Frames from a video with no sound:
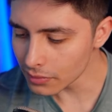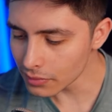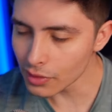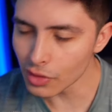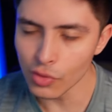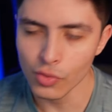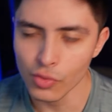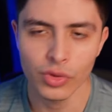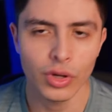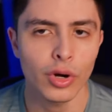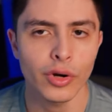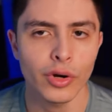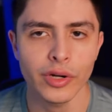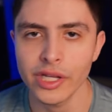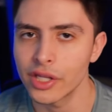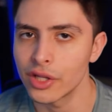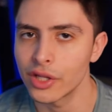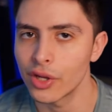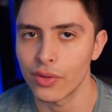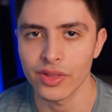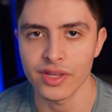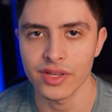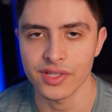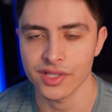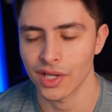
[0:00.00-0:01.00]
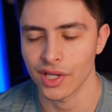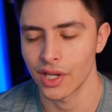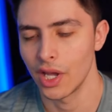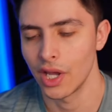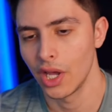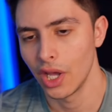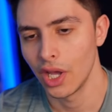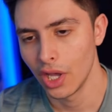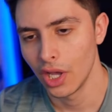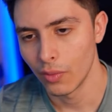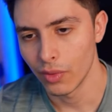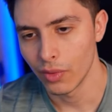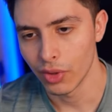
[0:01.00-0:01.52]
We already know this.
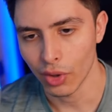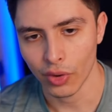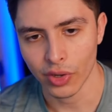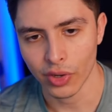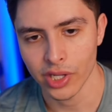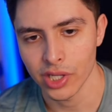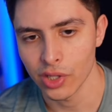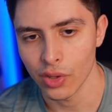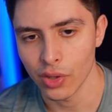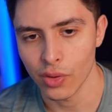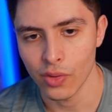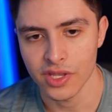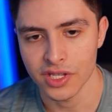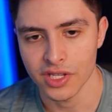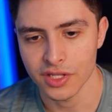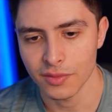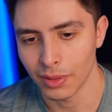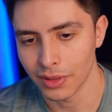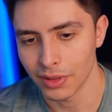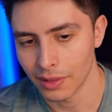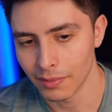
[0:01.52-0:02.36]
But the